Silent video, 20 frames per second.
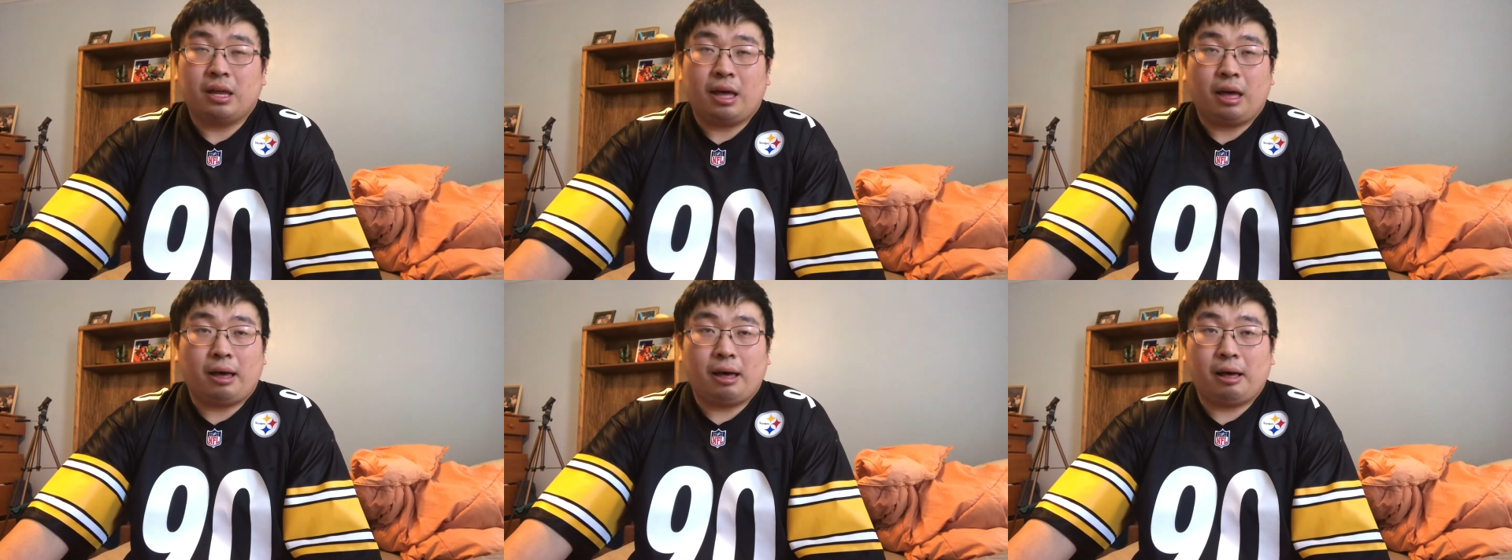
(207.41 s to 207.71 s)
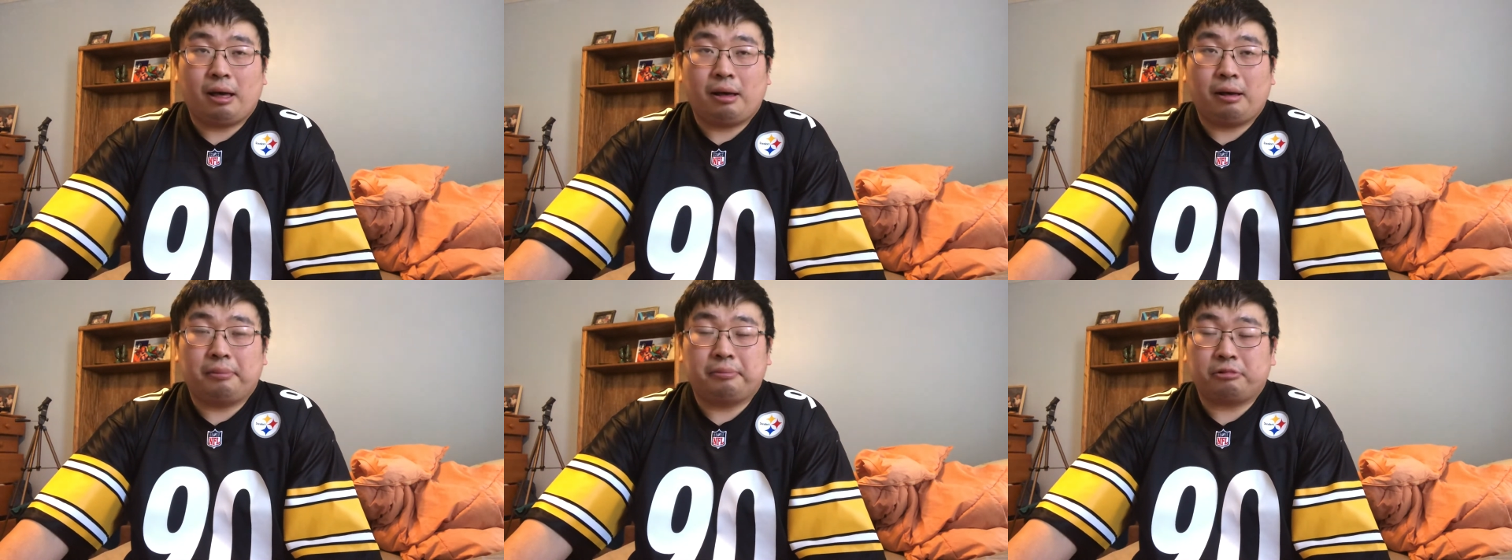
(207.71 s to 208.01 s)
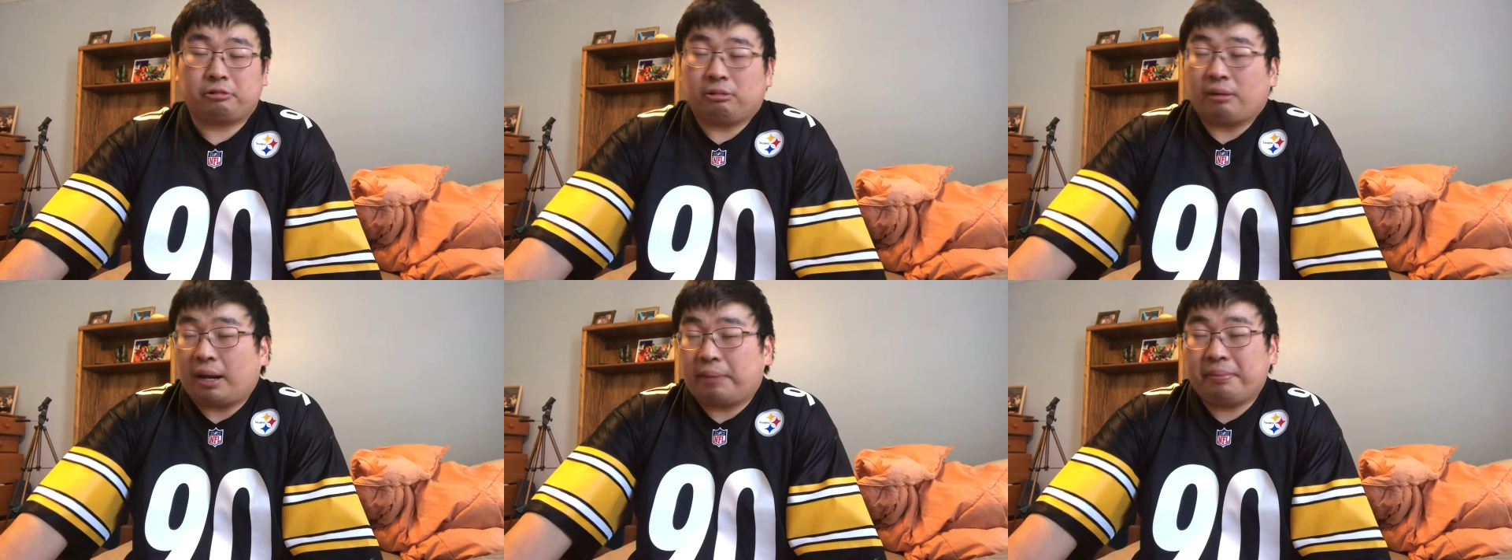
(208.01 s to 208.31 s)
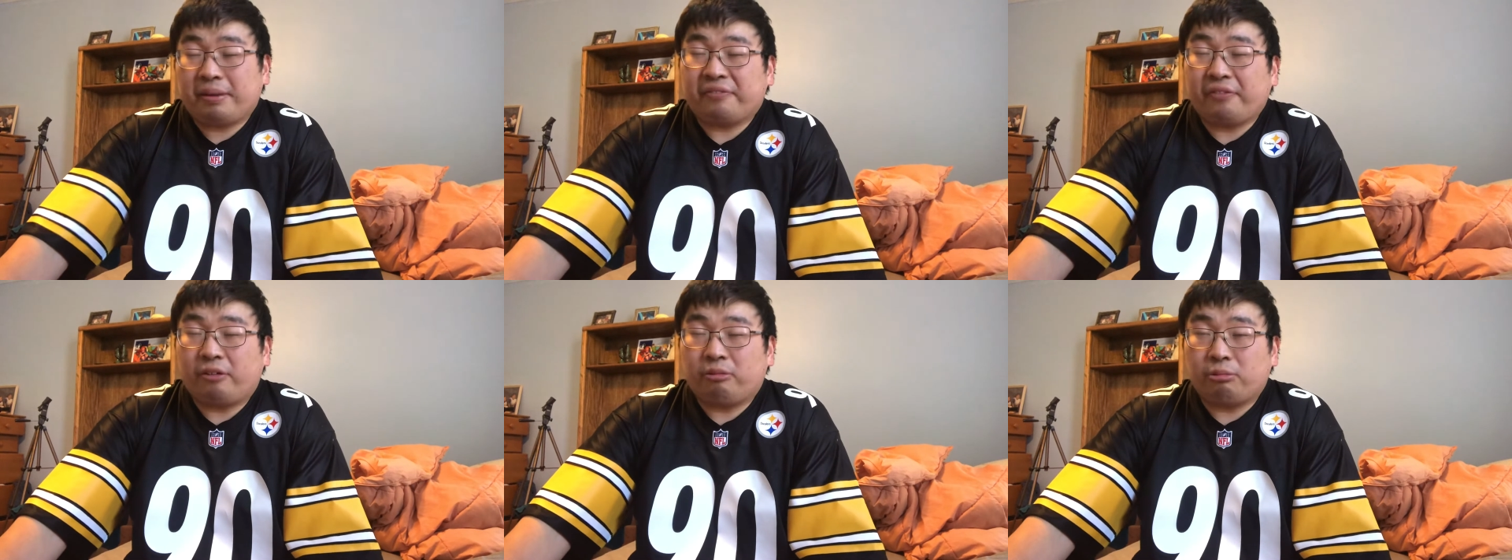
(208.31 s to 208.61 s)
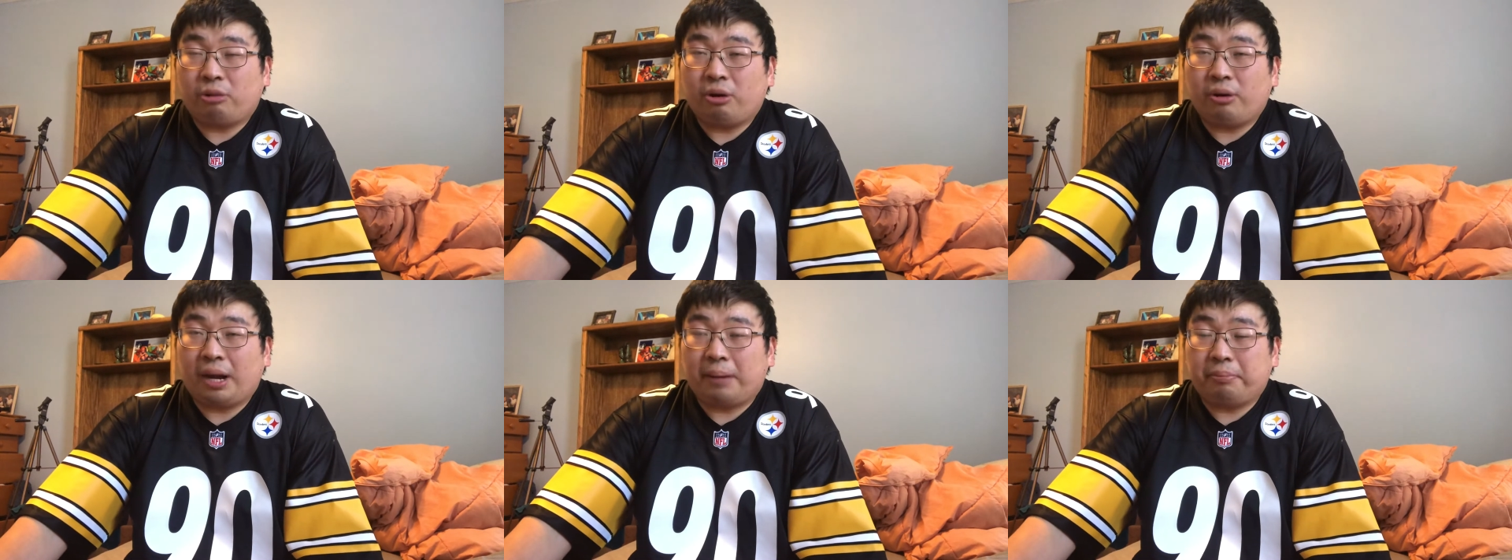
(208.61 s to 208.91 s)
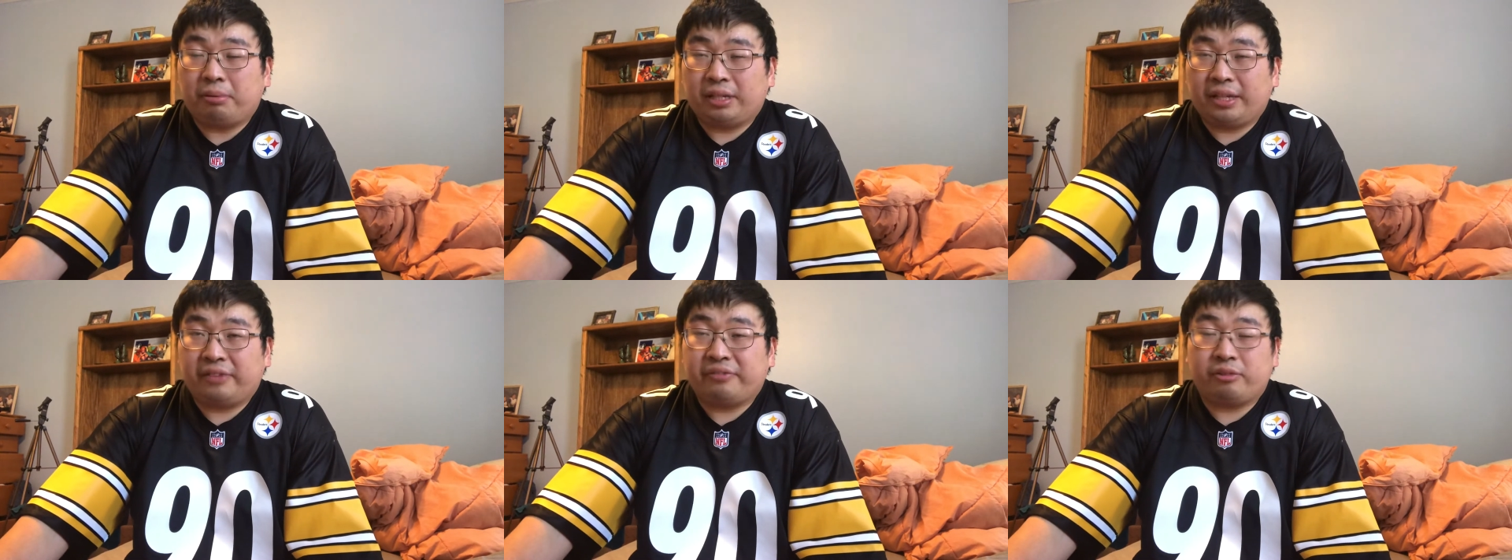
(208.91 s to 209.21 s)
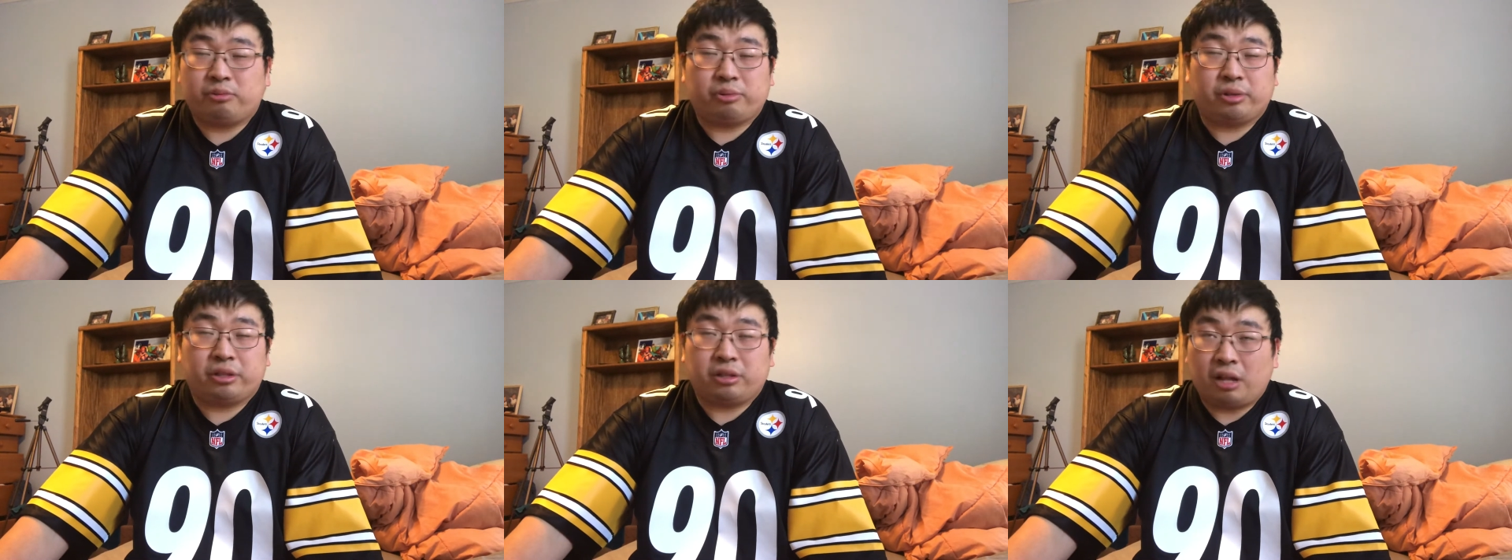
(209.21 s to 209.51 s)
um, correct me if I'm wrong, I believe
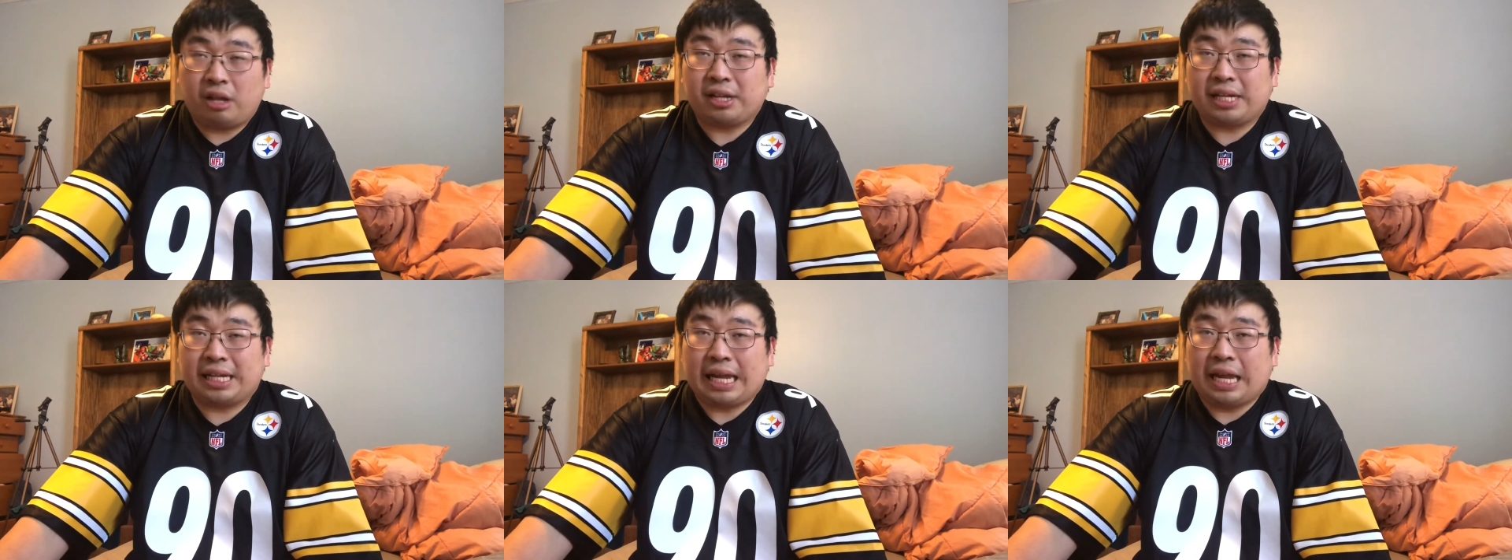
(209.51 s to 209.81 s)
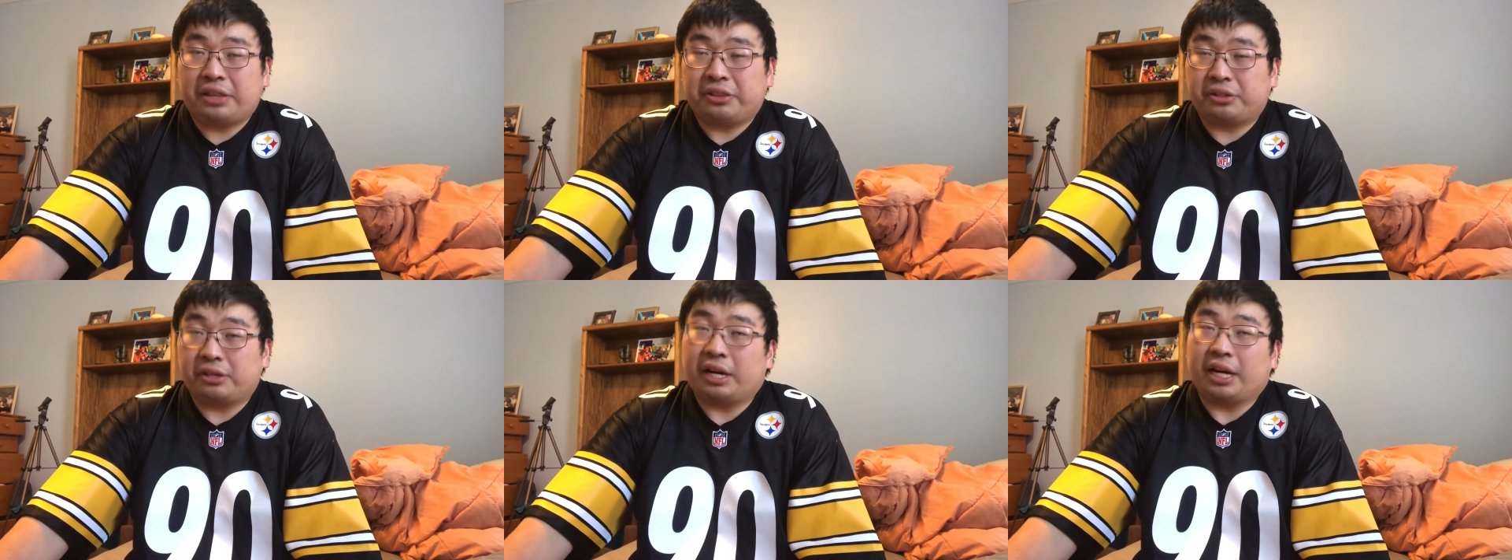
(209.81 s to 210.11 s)
it was lung cancer.